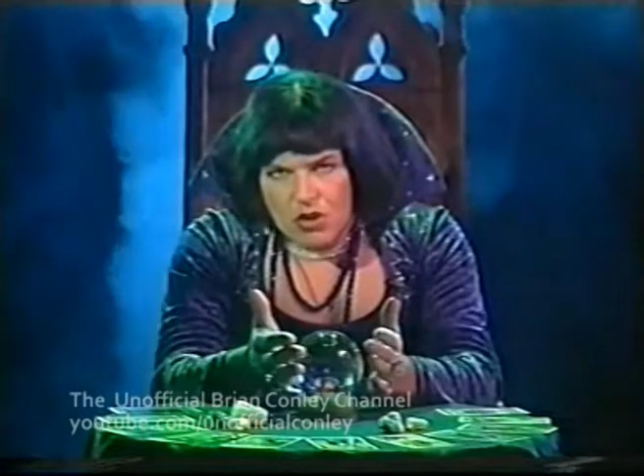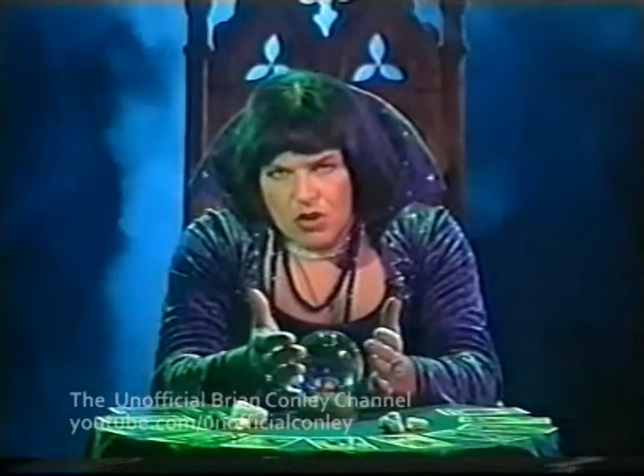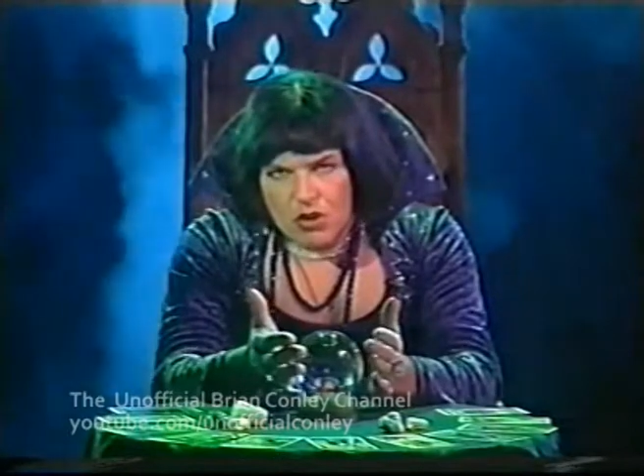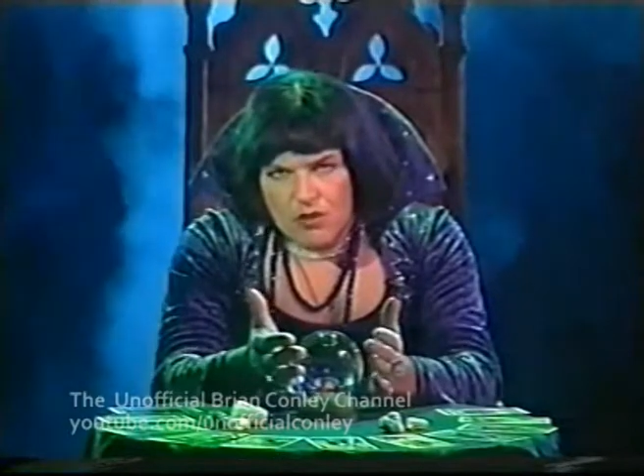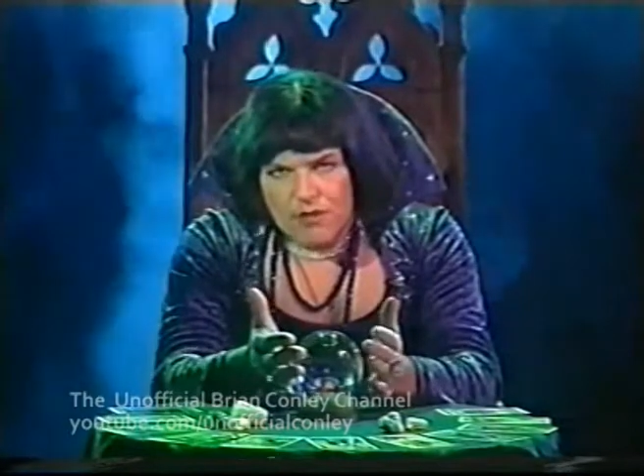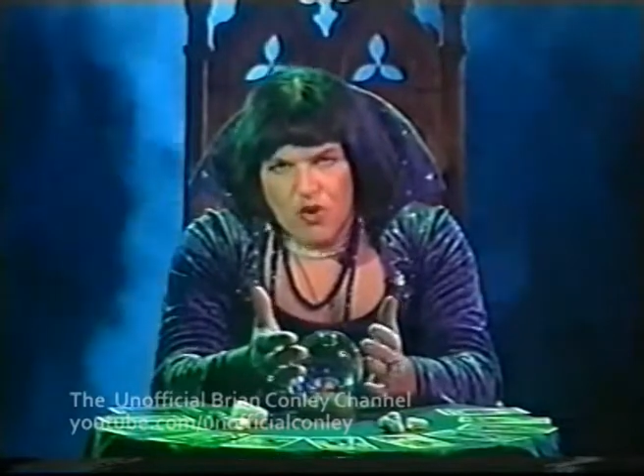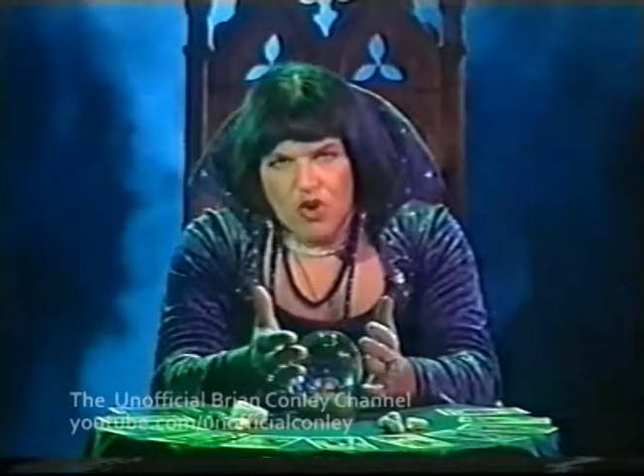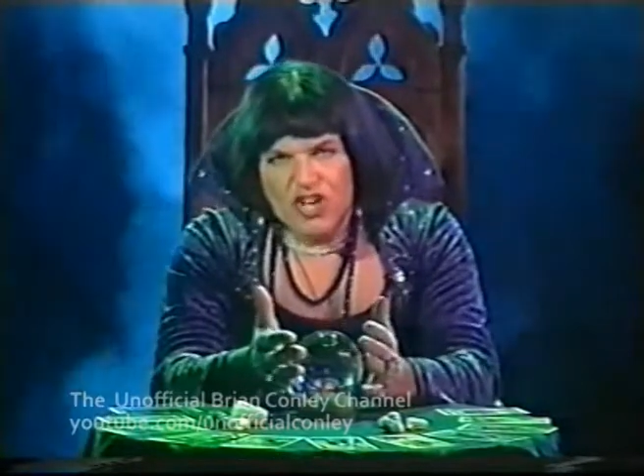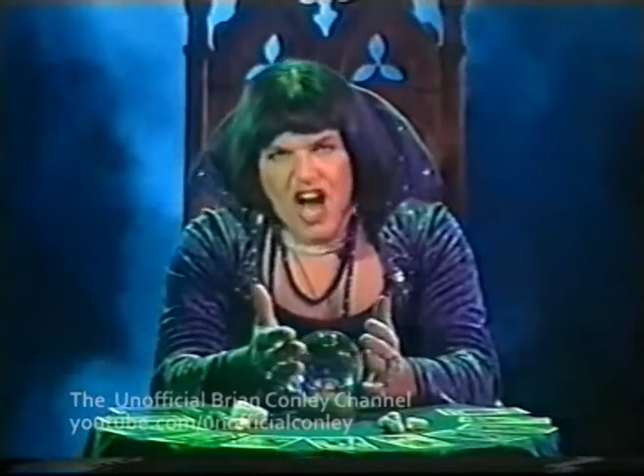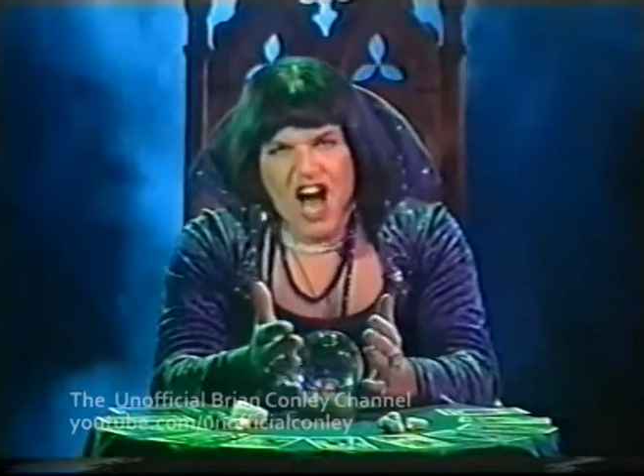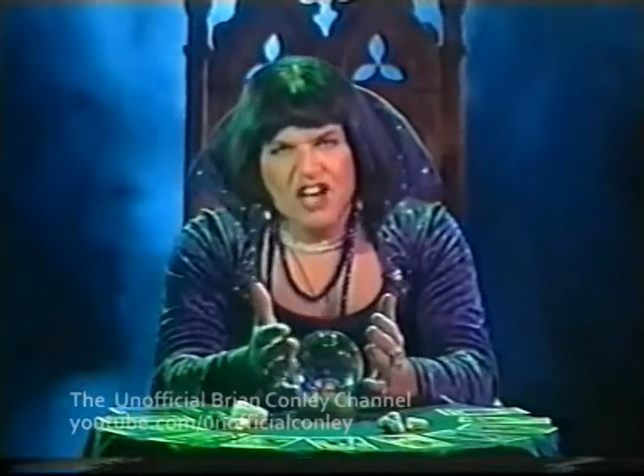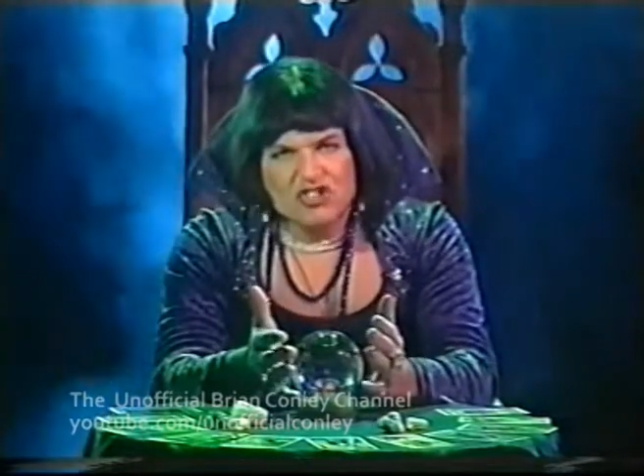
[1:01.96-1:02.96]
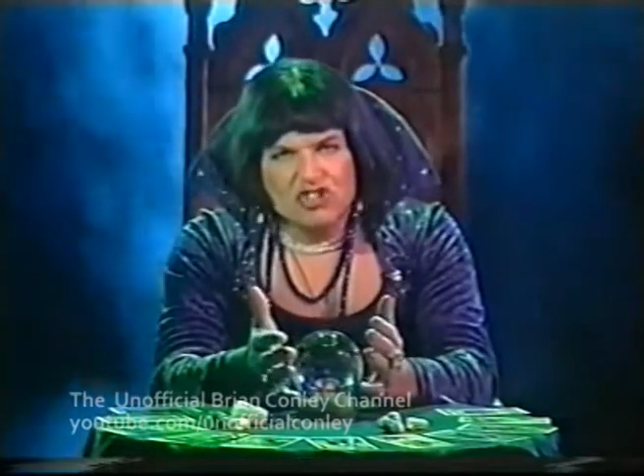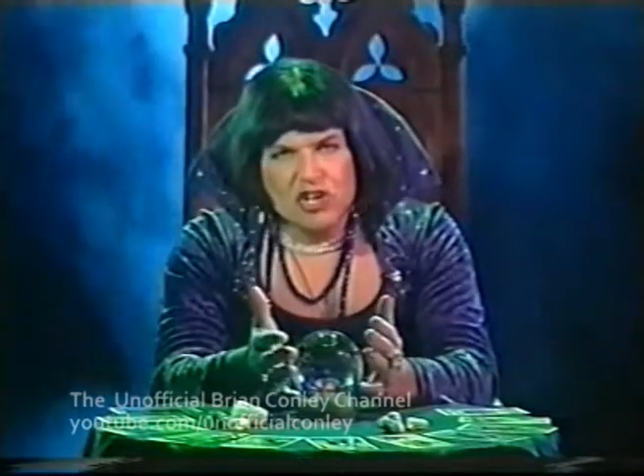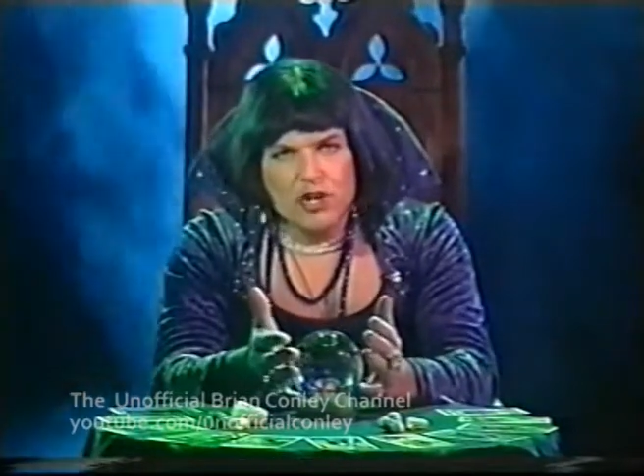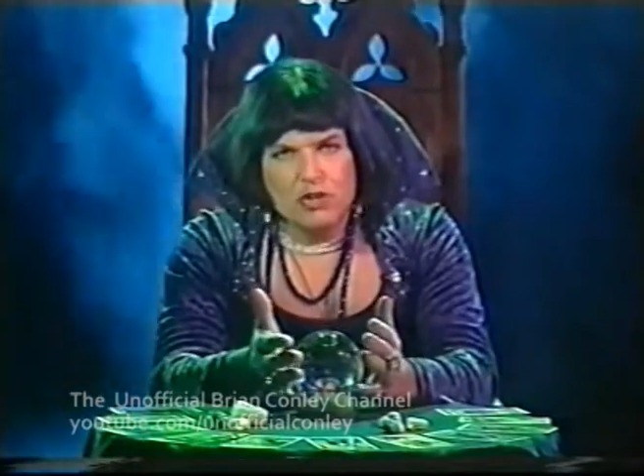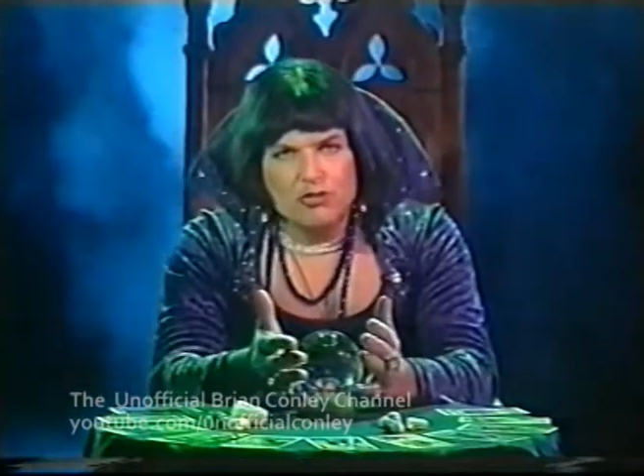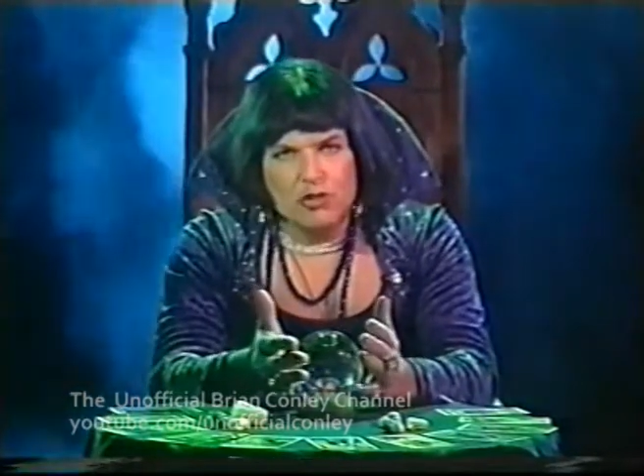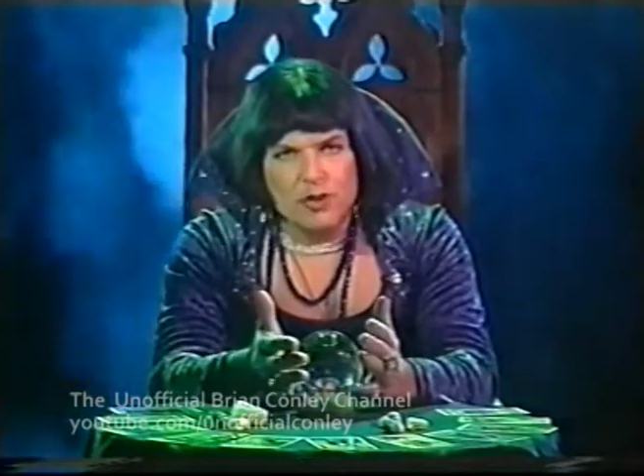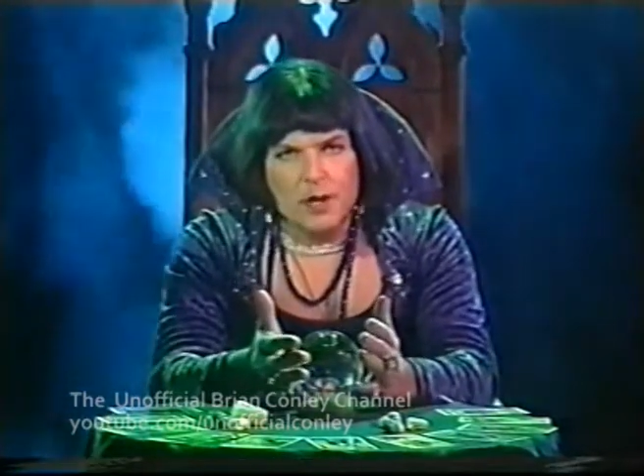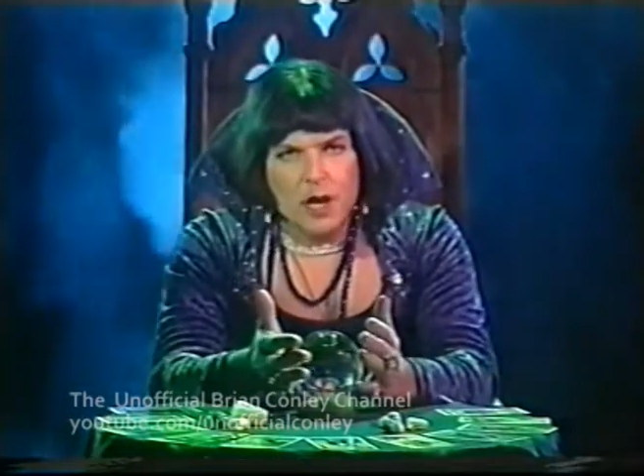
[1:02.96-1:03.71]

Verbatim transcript: For young children,